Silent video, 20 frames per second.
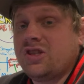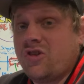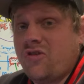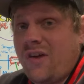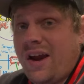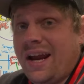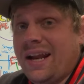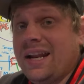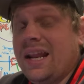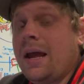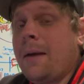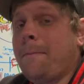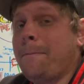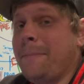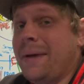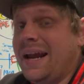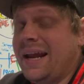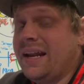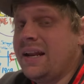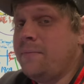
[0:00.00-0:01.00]
grand
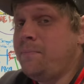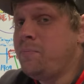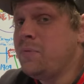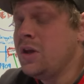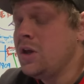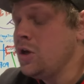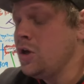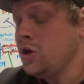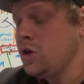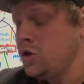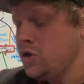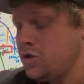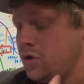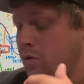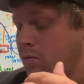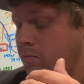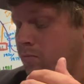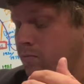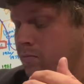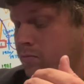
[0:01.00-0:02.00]
mane.
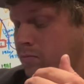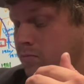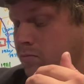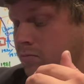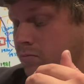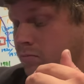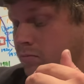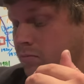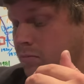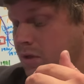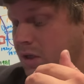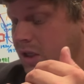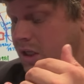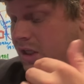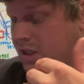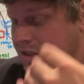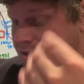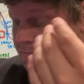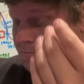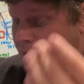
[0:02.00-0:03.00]
So,
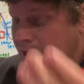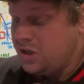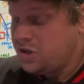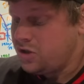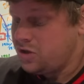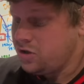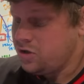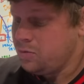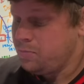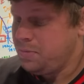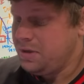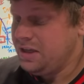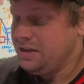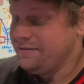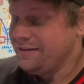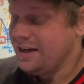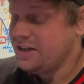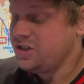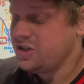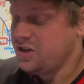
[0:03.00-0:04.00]
it's mentioned to be
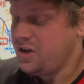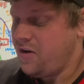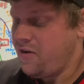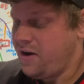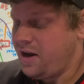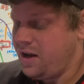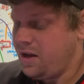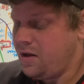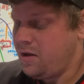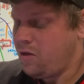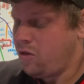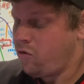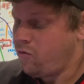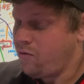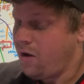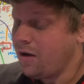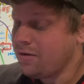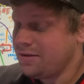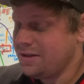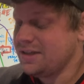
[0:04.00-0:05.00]
legendary
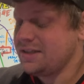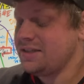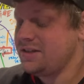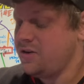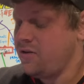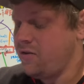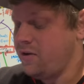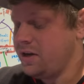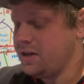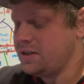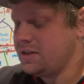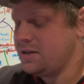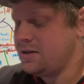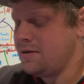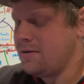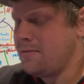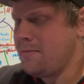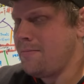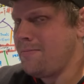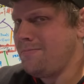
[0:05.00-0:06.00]
throughout the series,
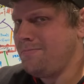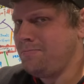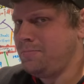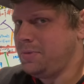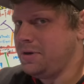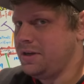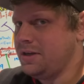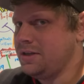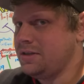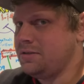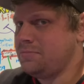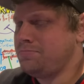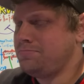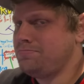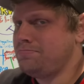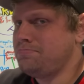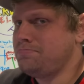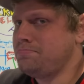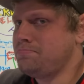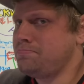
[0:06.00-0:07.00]
but it's
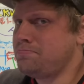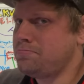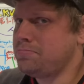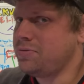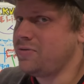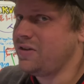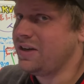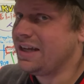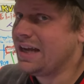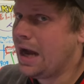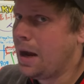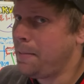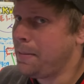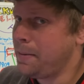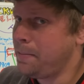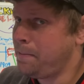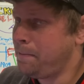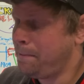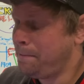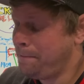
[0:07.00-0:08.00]
pretty
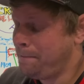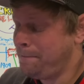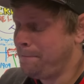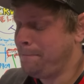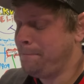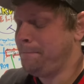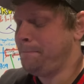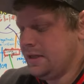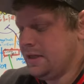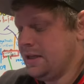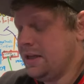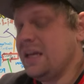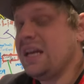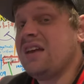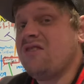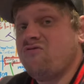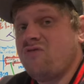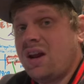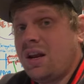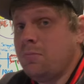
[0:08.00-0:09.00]
common.
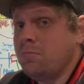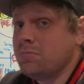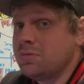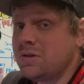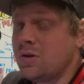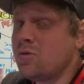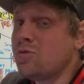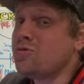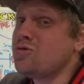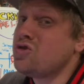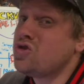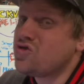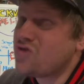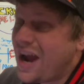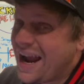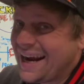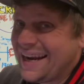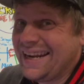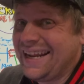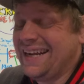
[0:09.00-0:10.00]
In Red and Blue,
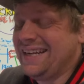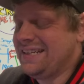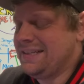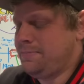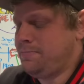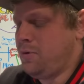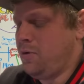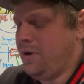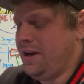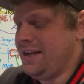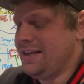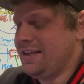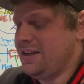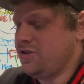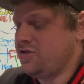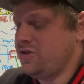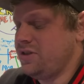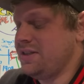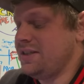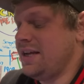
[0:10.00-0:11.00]
Dragonite's Pokemon
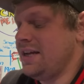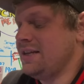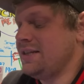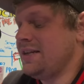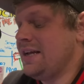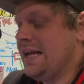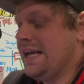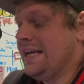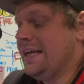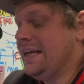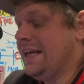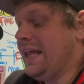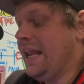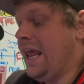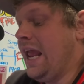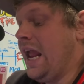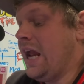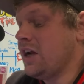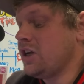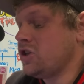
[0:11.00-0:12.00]
Century says,
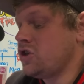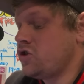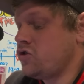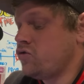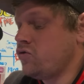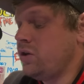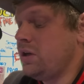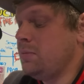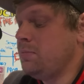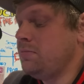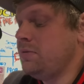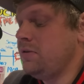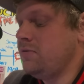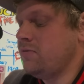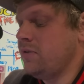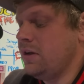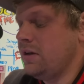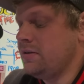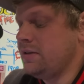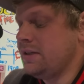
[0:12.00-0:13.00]
an extremely
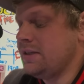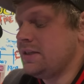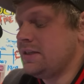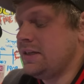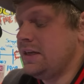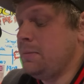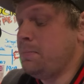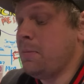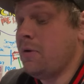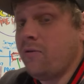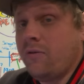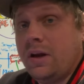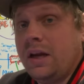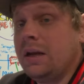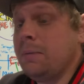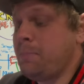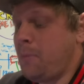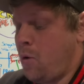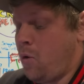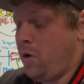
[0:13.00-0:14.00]
rarely seen
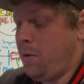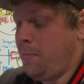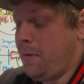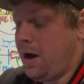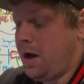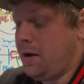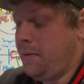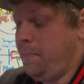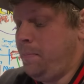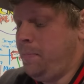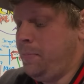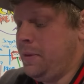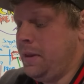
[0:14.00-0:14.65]
marine Pokemon.